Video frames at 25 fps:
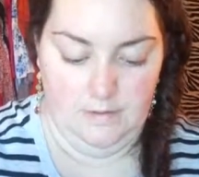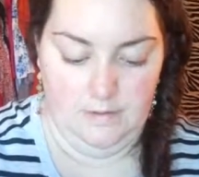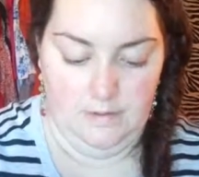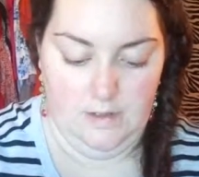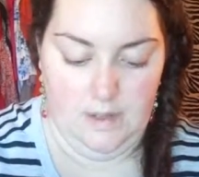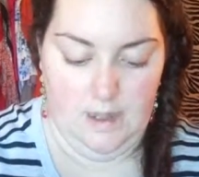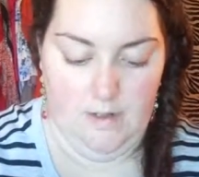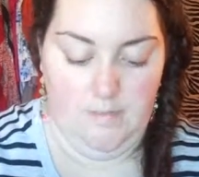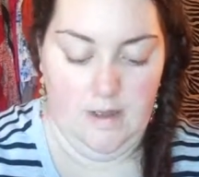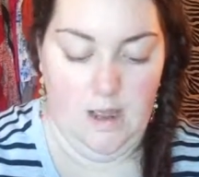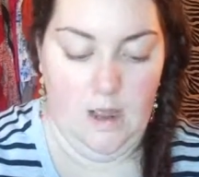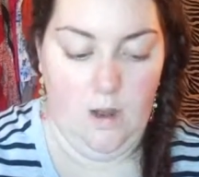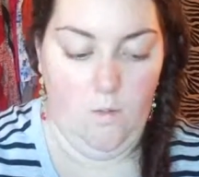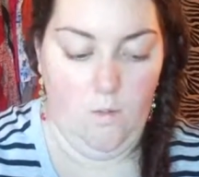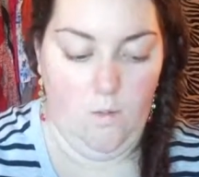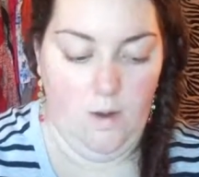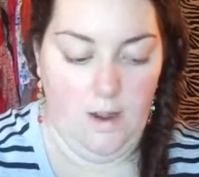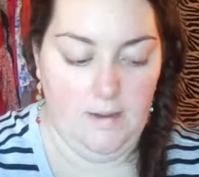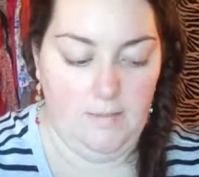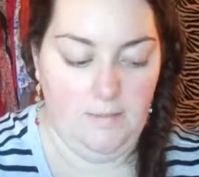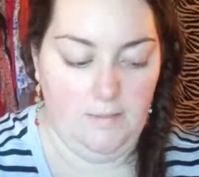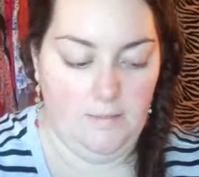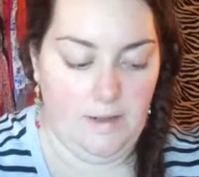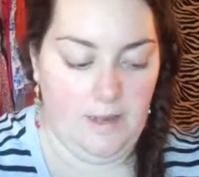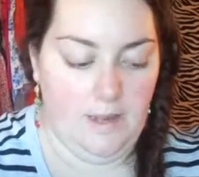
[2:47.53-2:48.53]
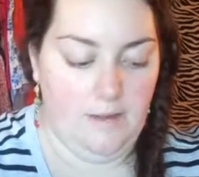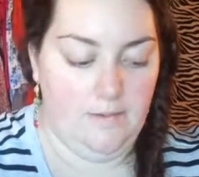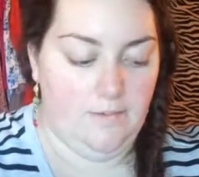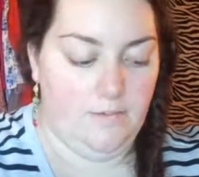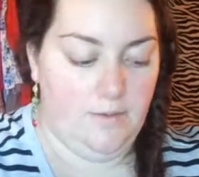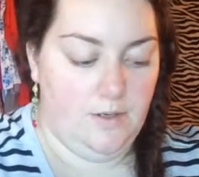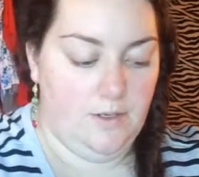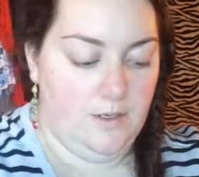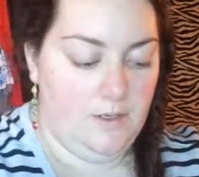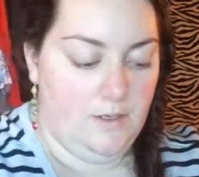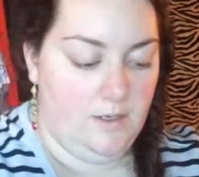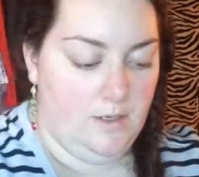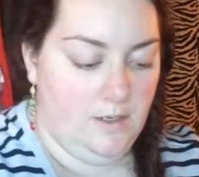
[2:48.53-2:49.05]
About one pump
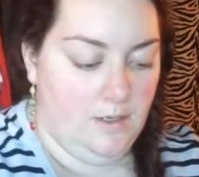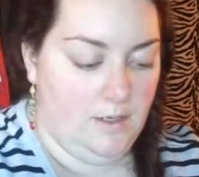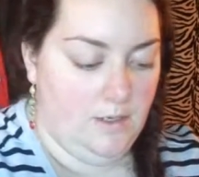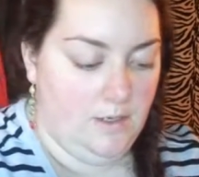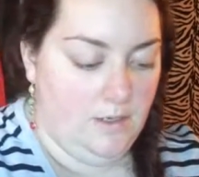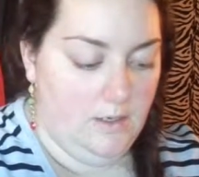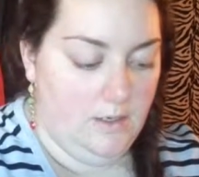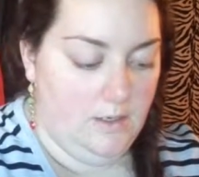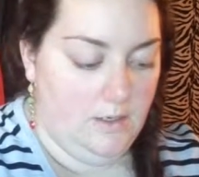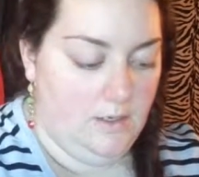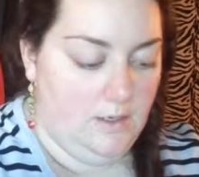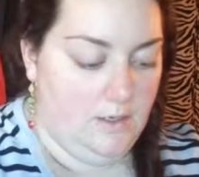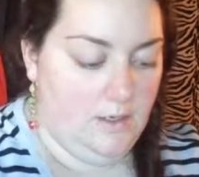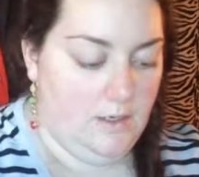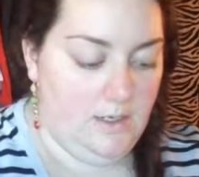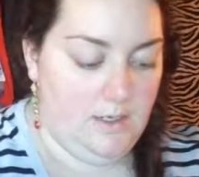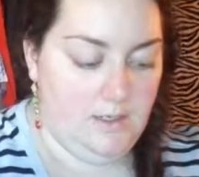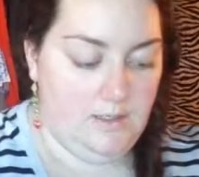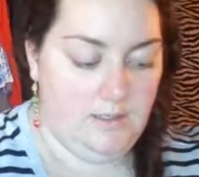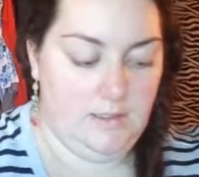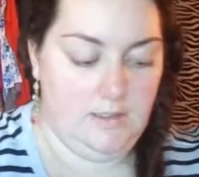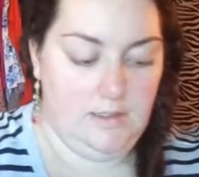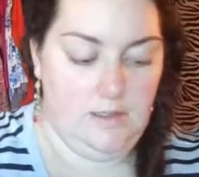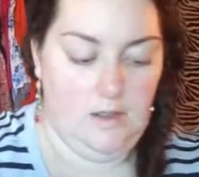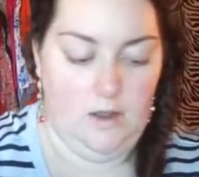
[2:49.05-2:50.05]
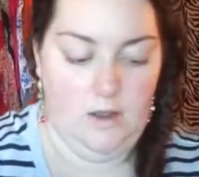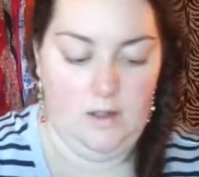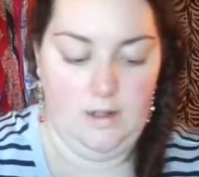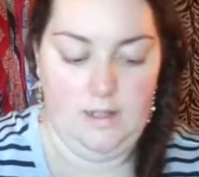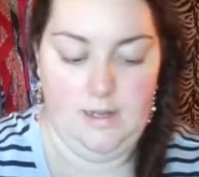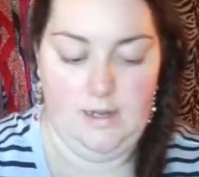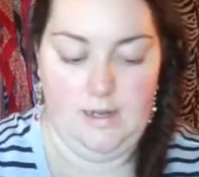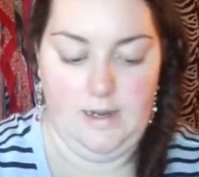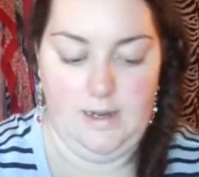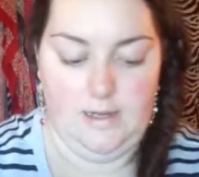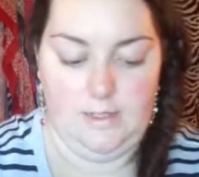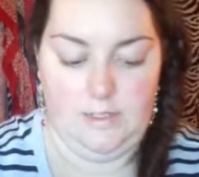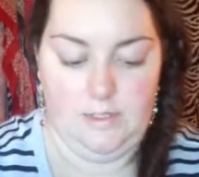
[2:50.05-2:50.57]
is all I
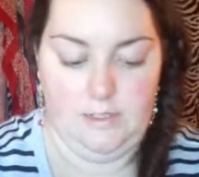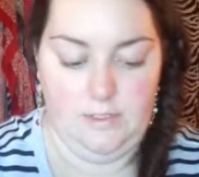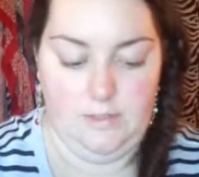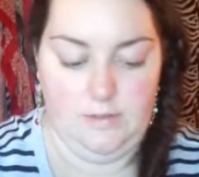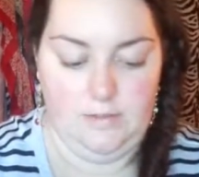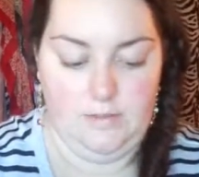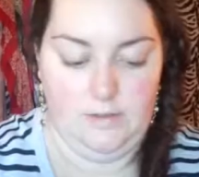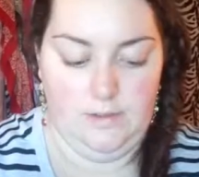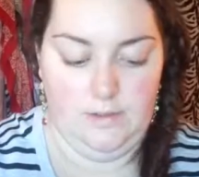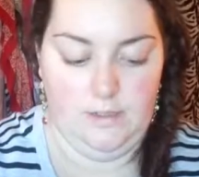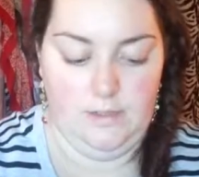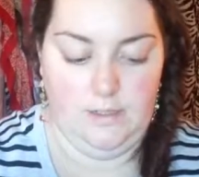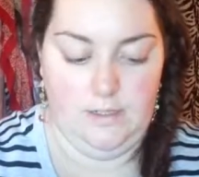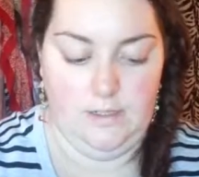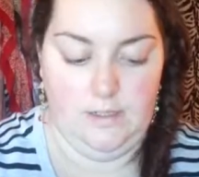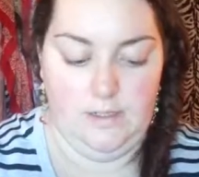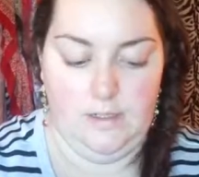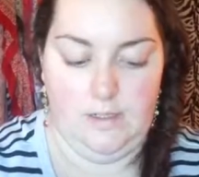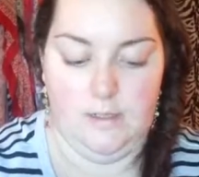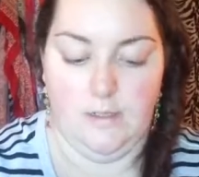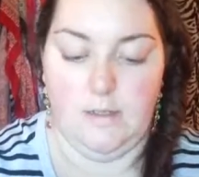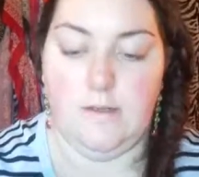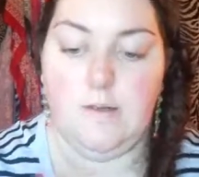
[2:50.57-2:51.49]
actually really need